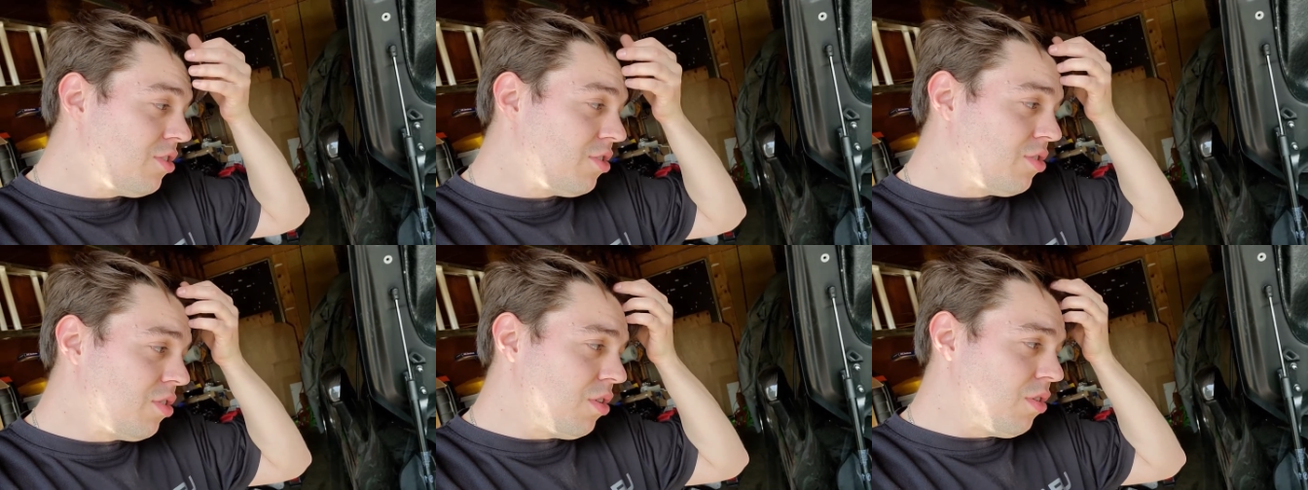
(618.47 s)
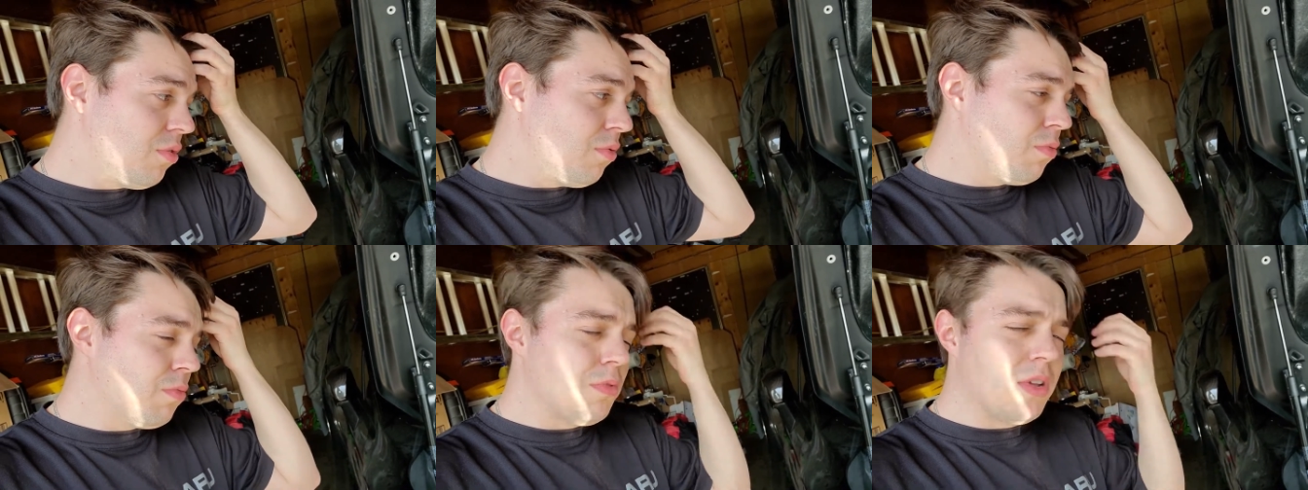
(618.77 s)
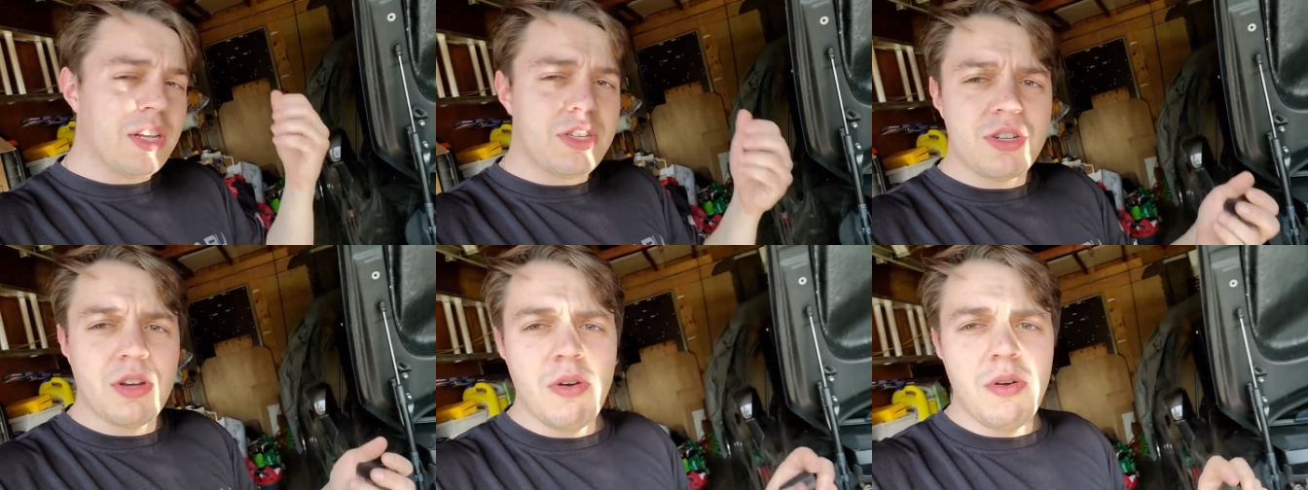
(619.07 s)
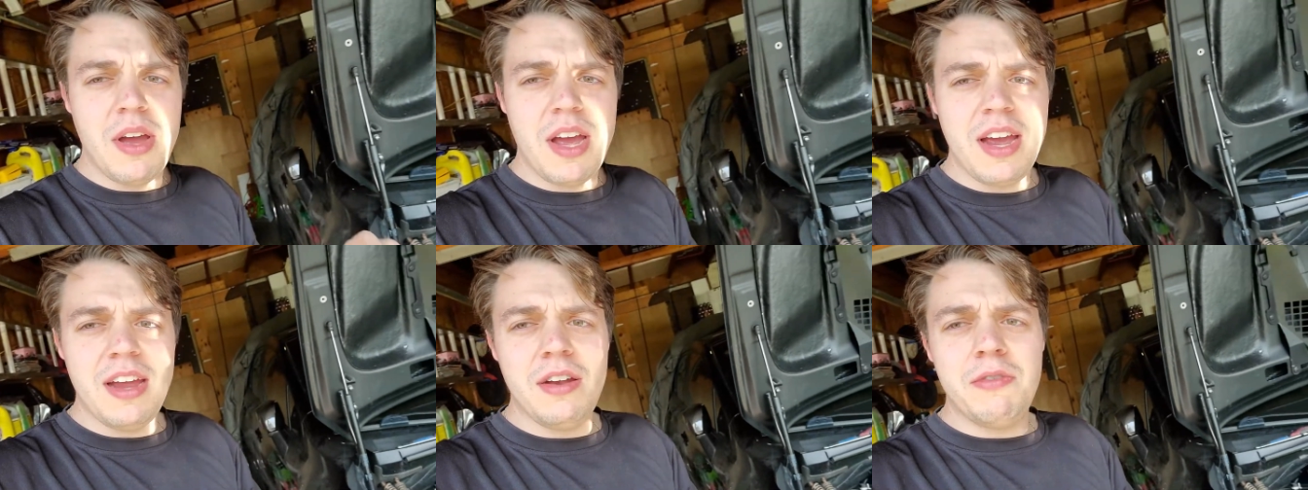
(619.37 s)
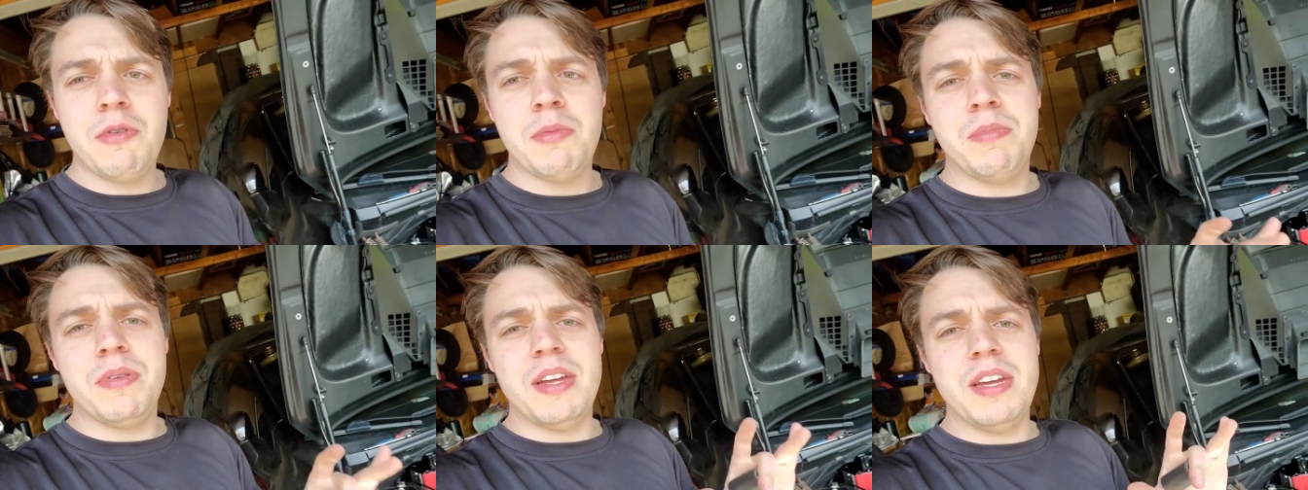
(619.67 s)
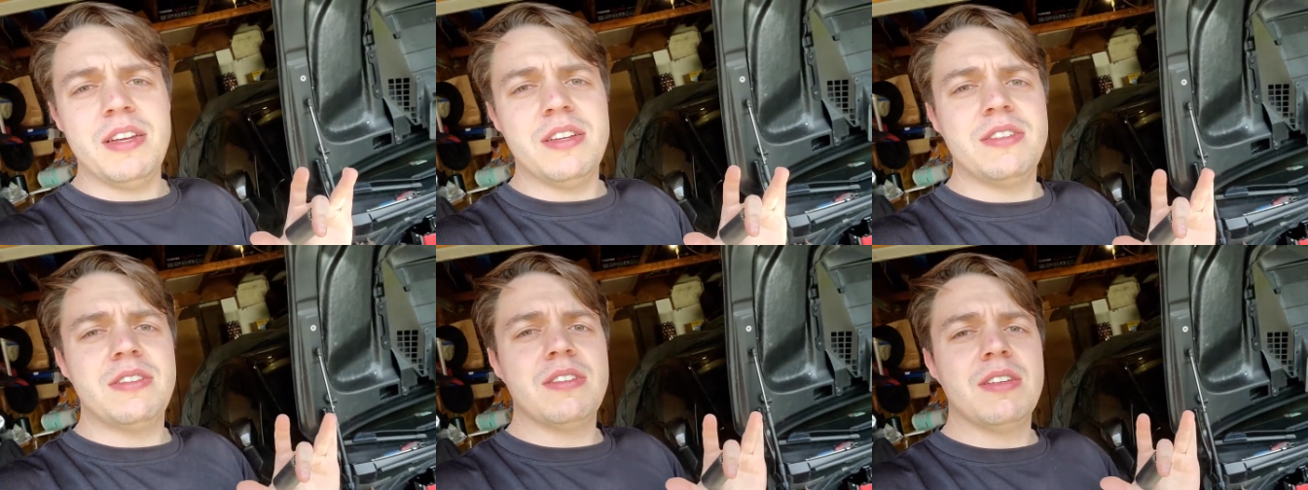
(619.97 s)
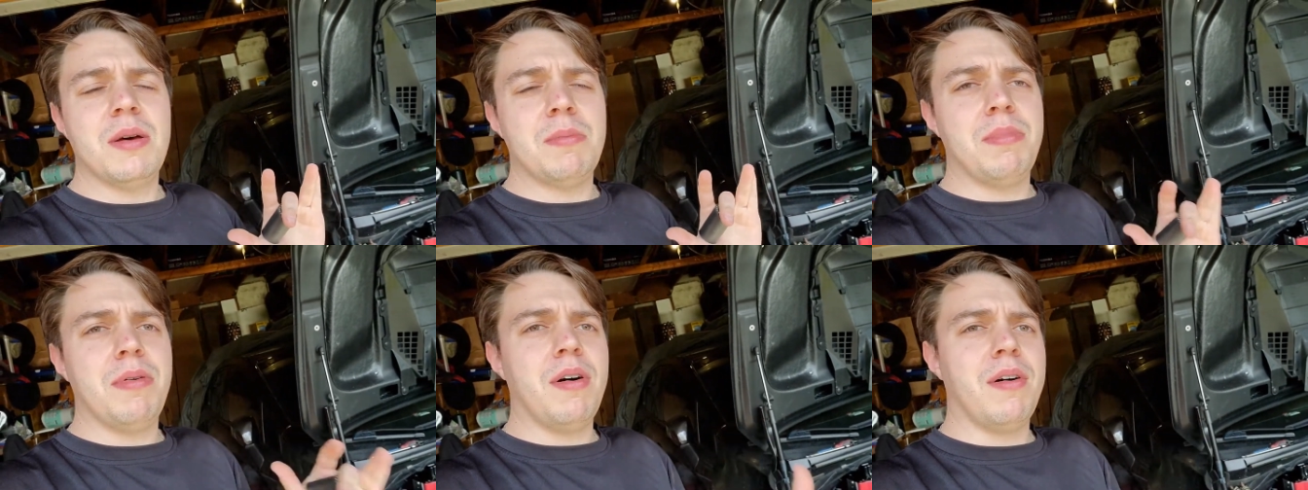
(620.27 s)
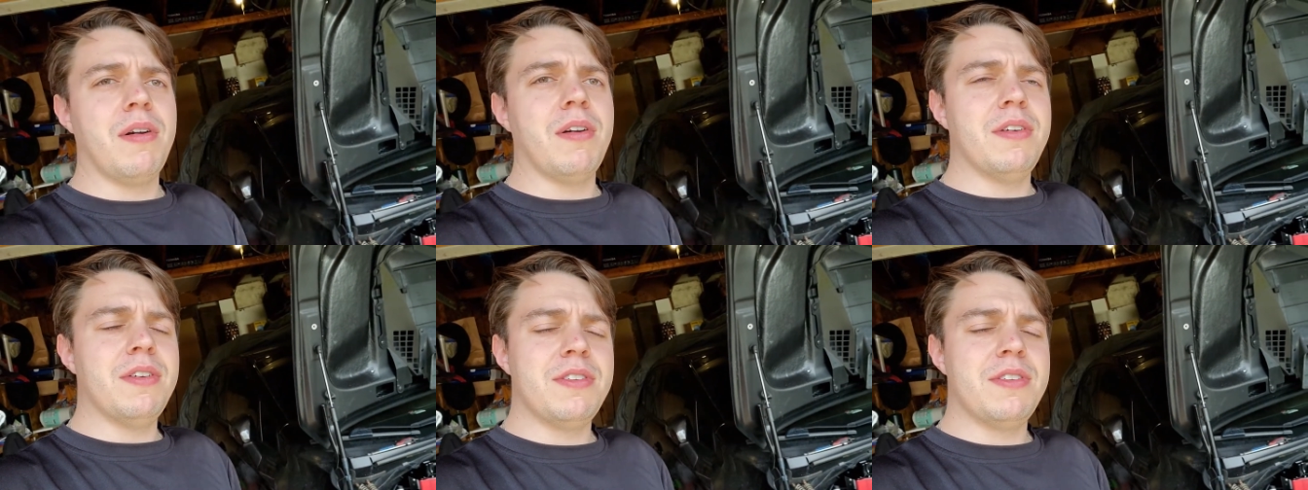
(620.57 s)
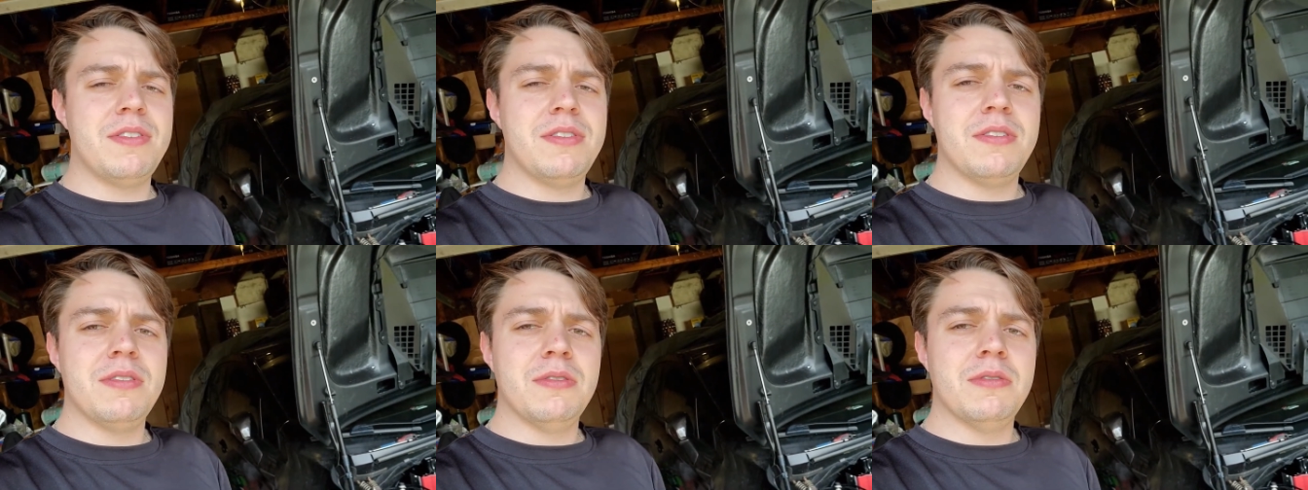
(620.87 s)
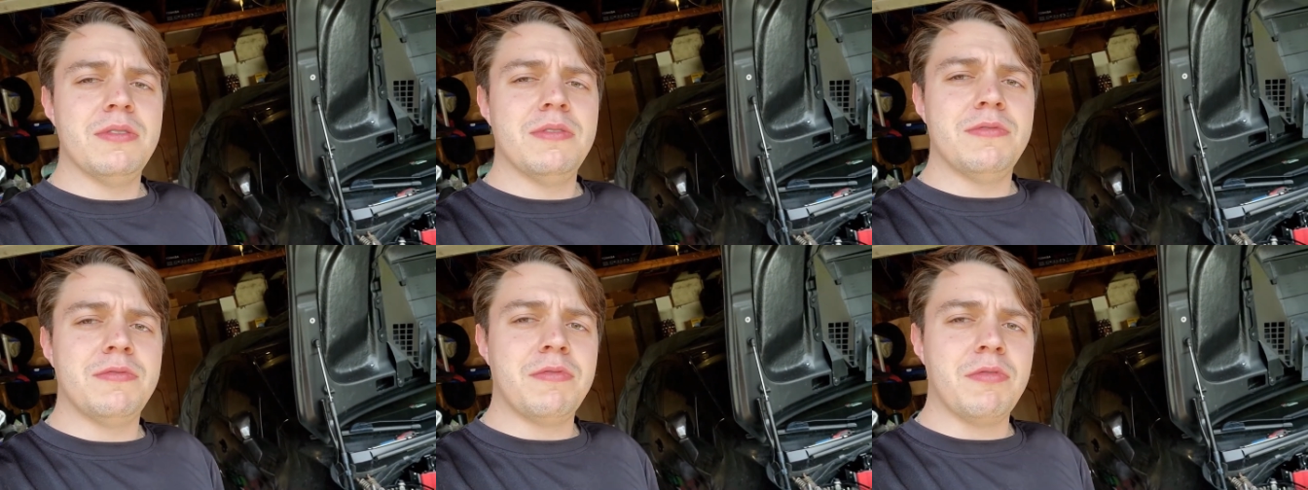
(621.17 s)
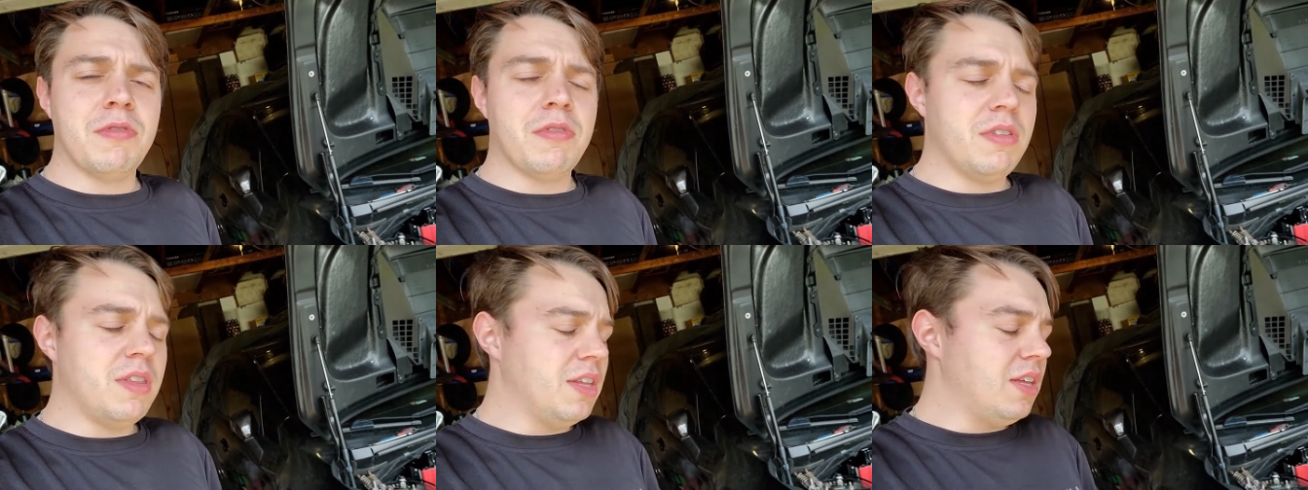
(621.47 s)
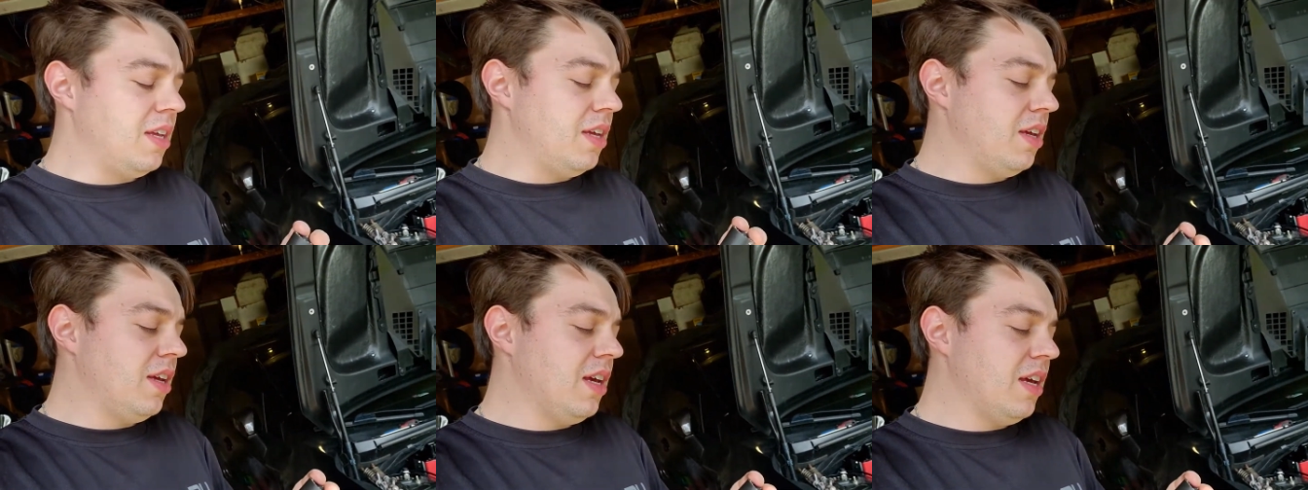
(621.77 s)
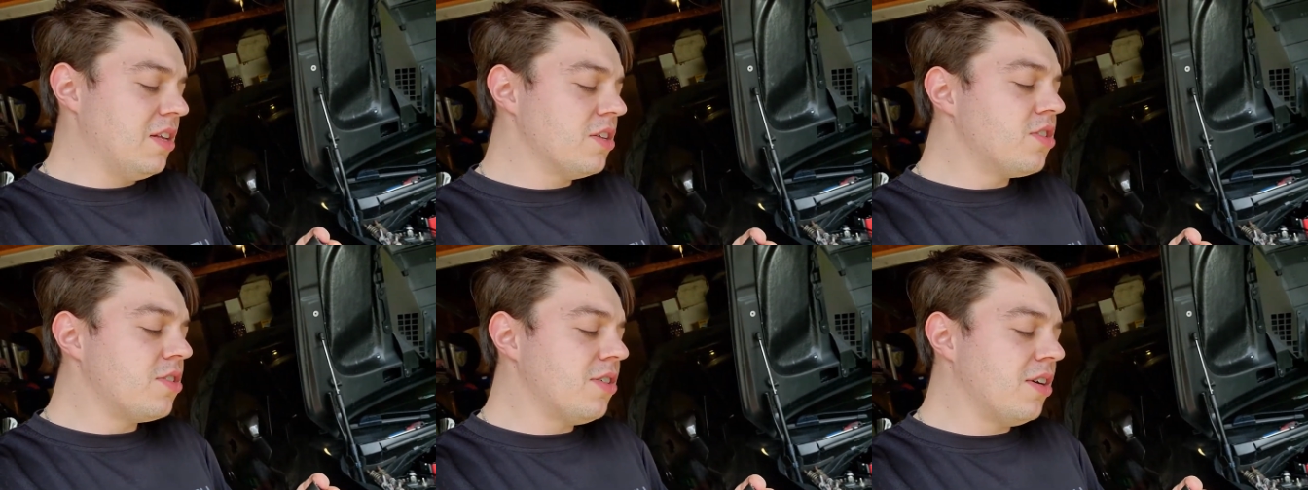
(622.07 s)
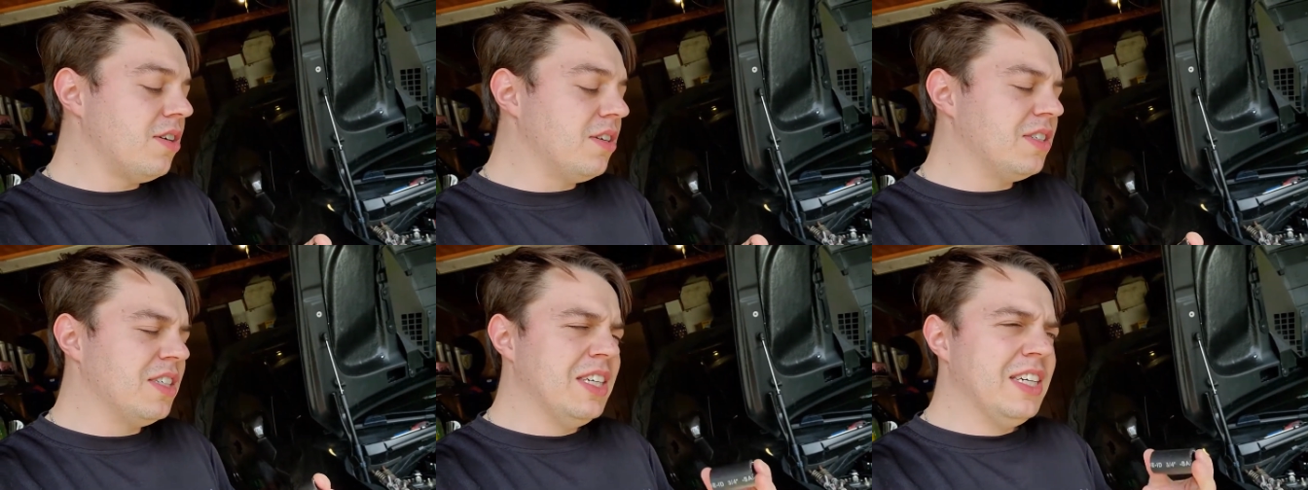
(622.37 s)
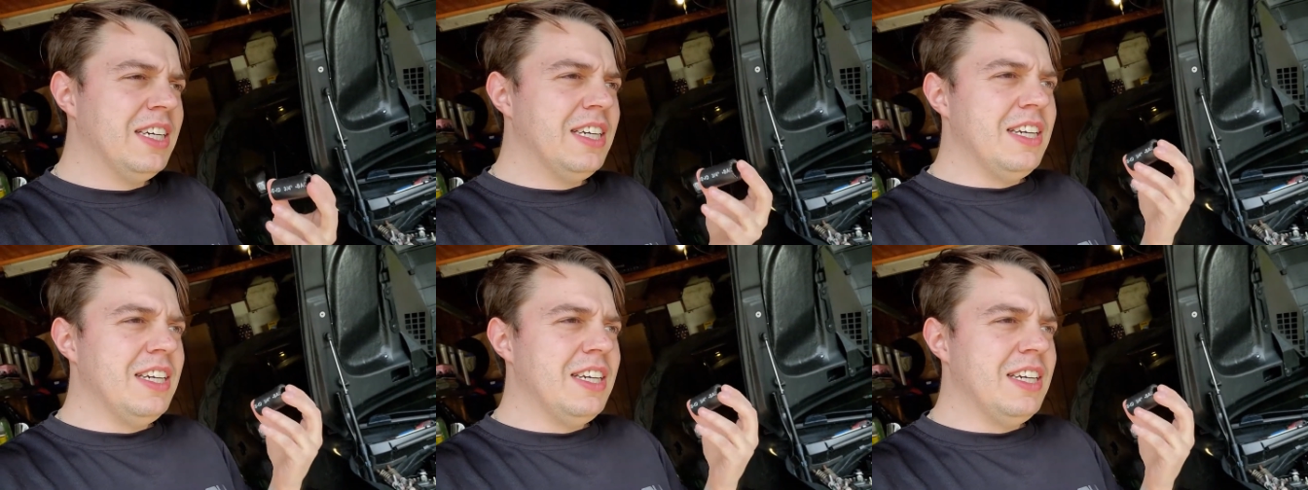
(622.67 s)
So let's go ahead and replace a part for the install.